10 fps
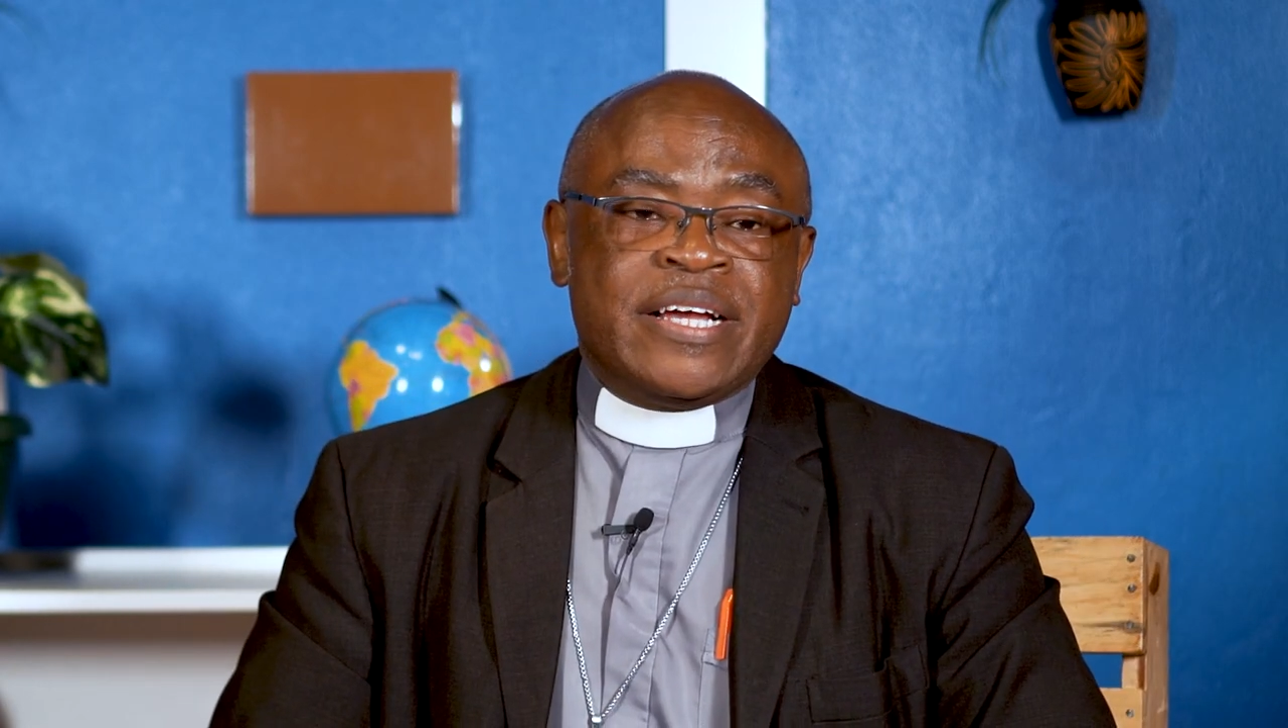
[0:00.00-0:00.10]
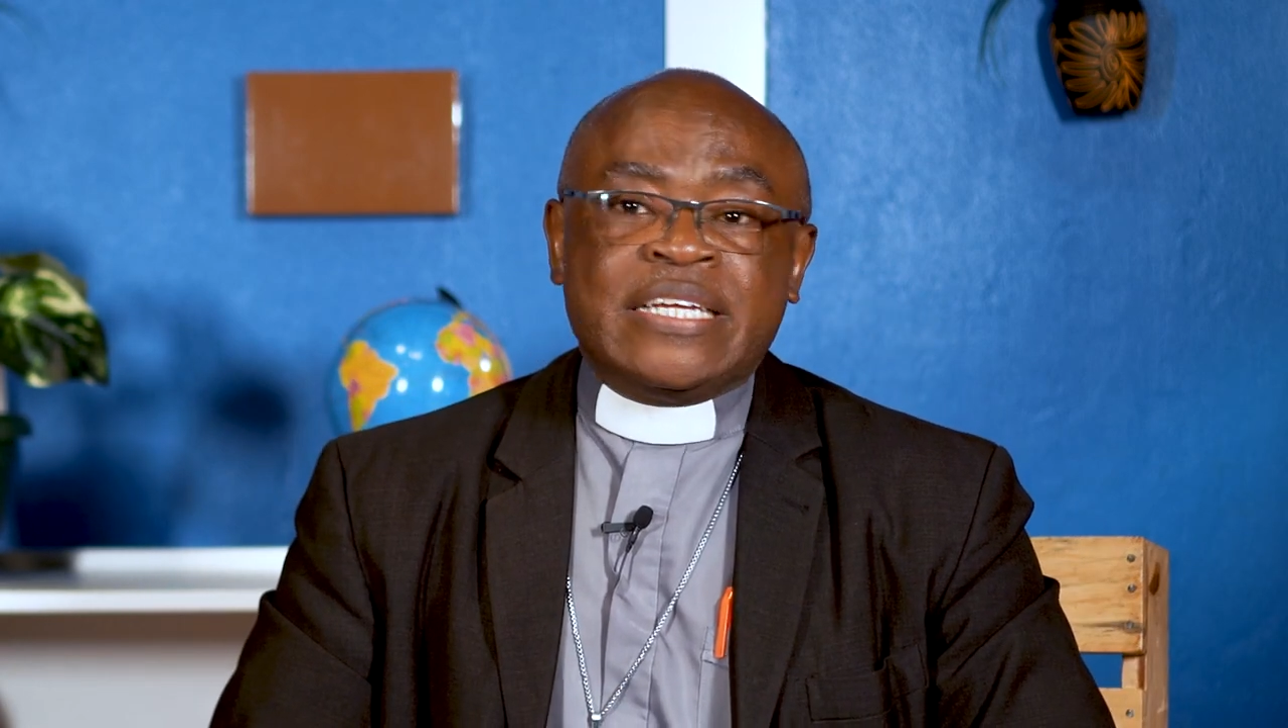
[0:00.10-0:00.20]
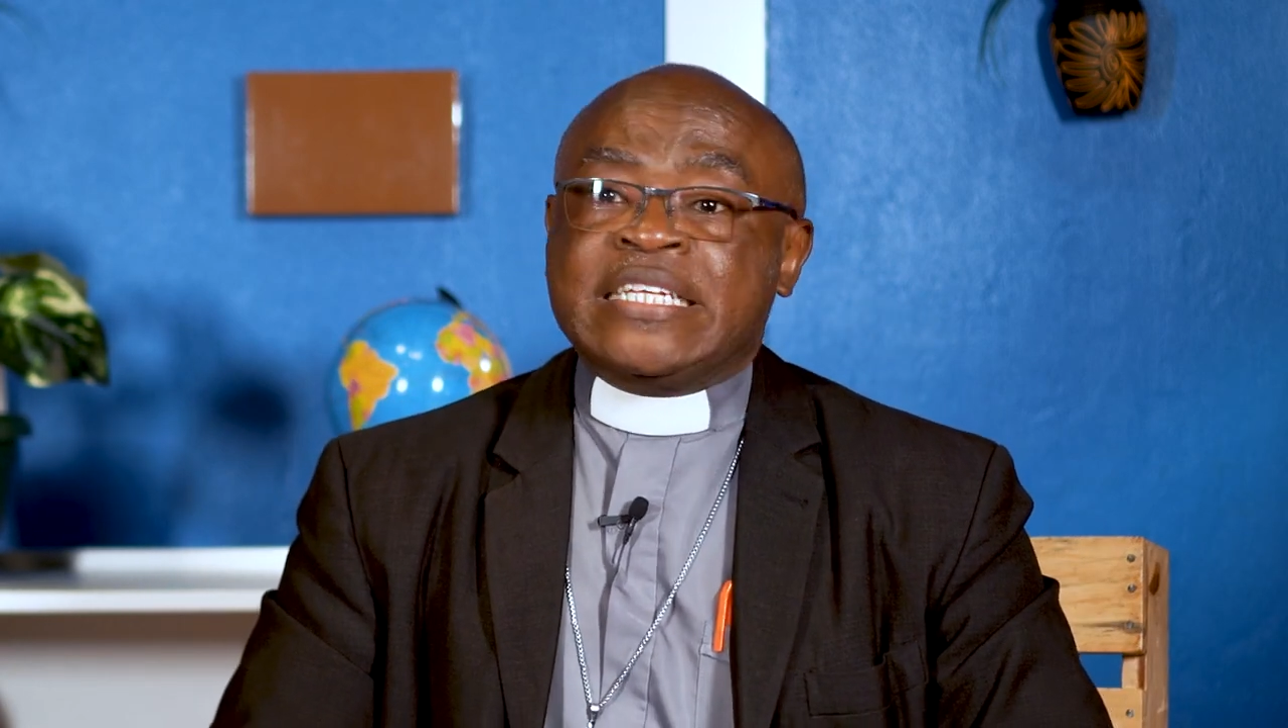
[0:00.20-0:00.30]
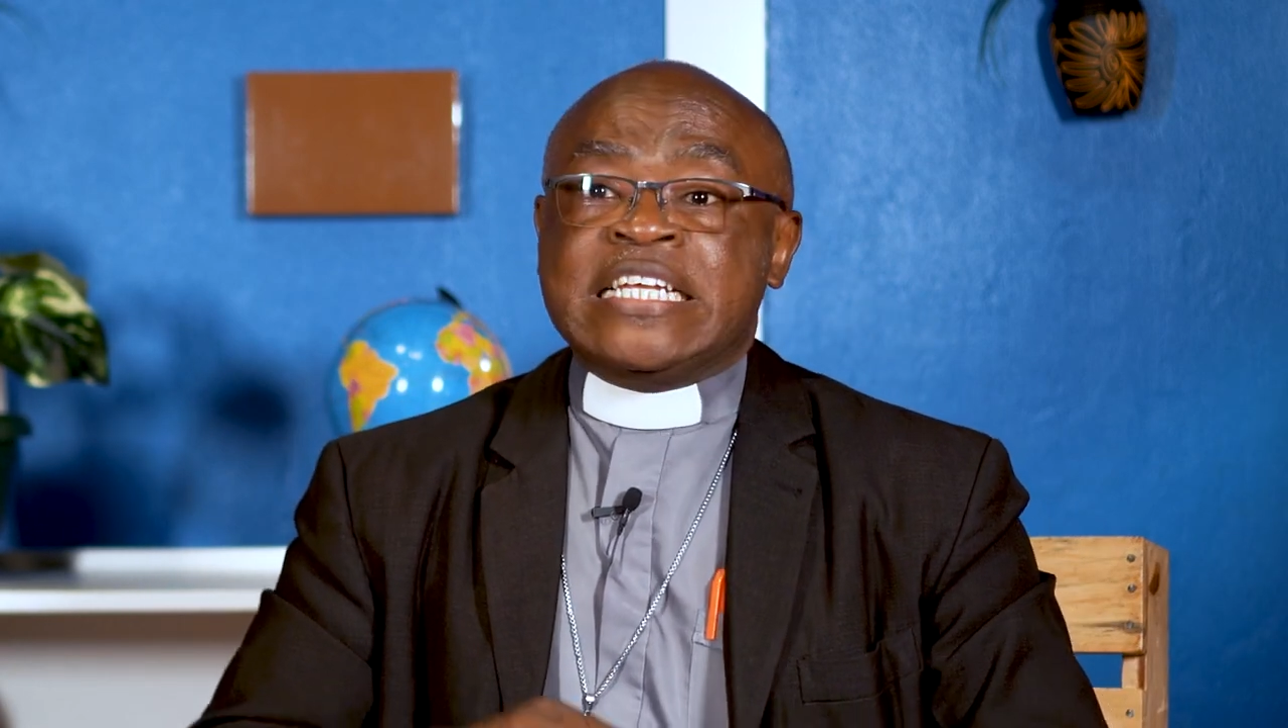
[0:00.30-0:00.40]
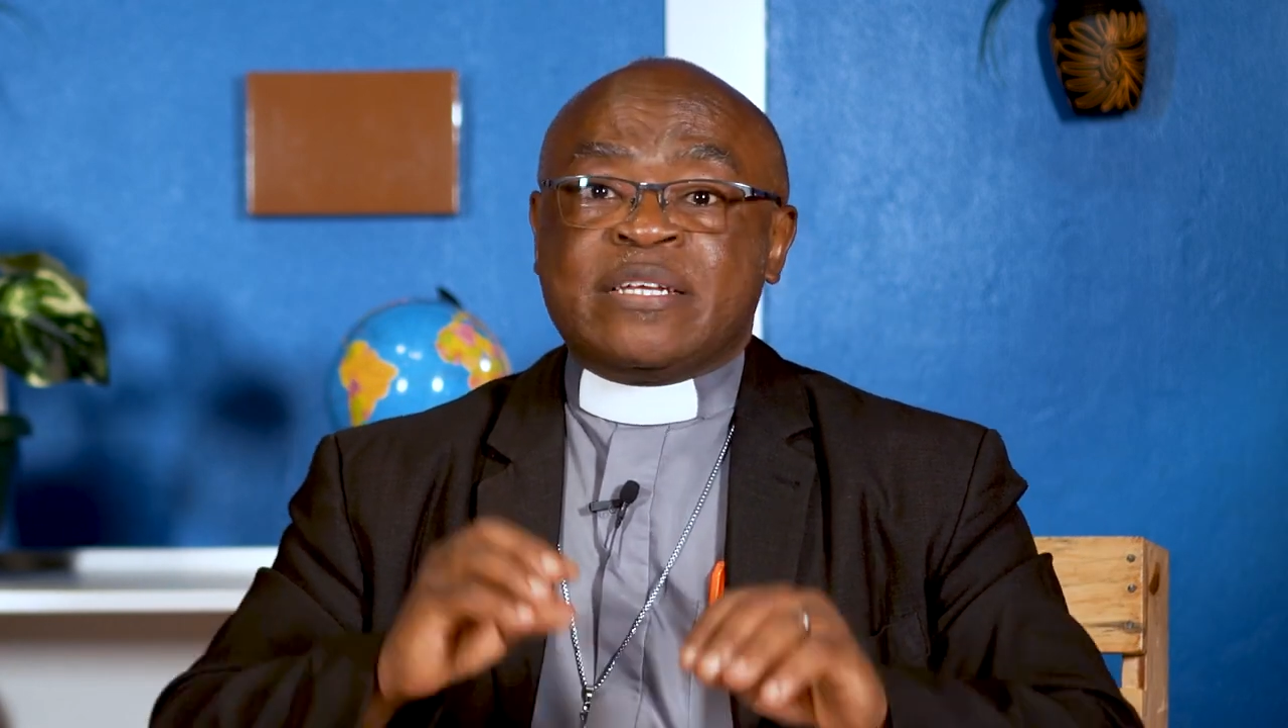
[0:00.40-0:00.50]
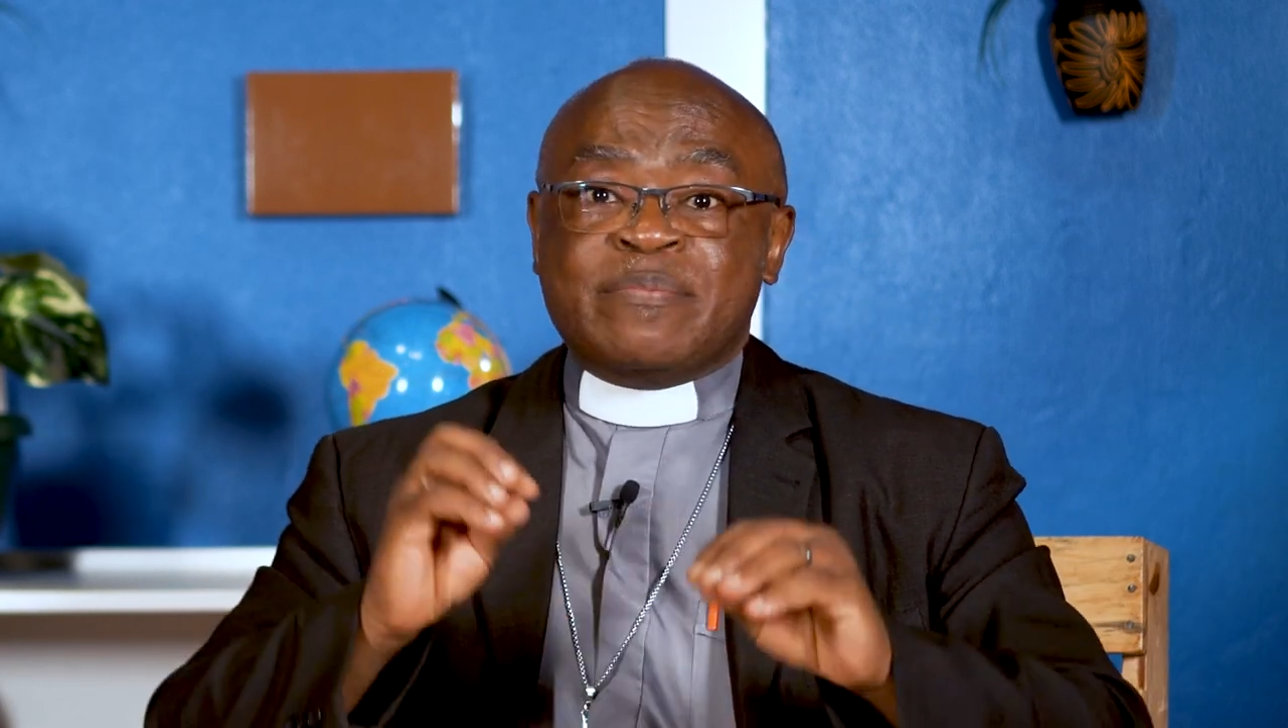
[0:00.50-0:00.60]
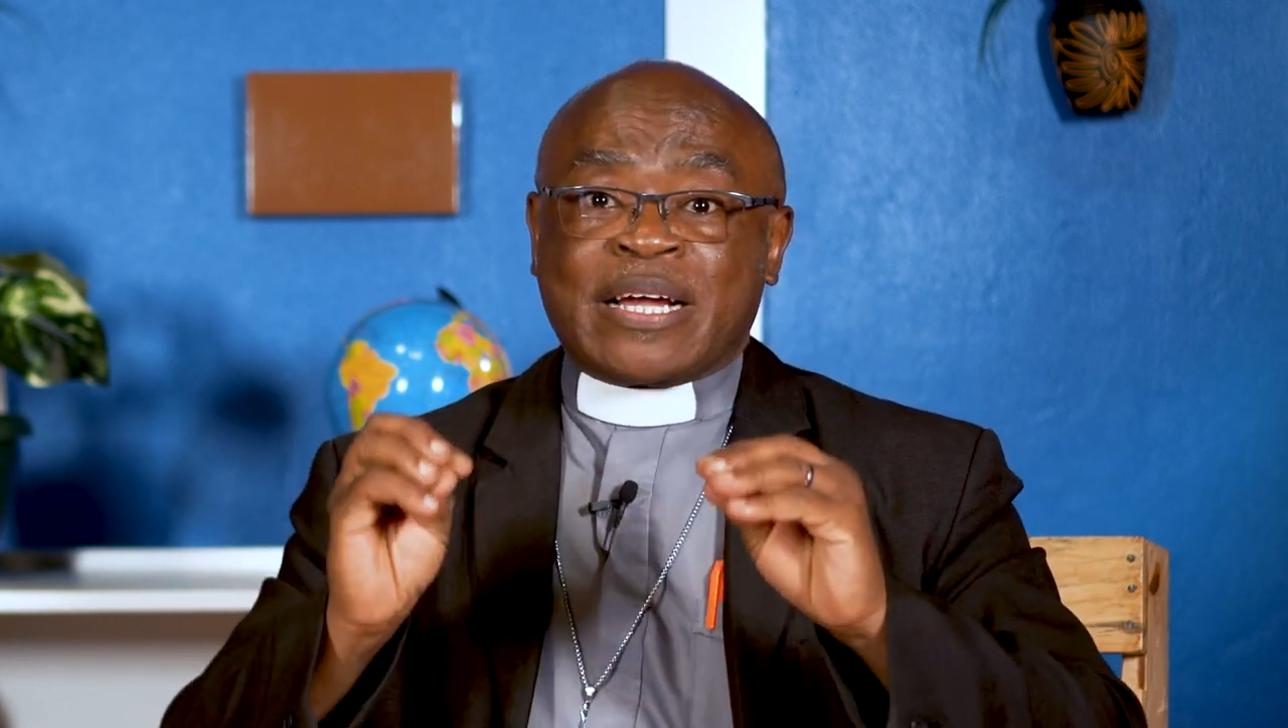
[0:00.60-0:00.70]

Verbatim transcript: he didn't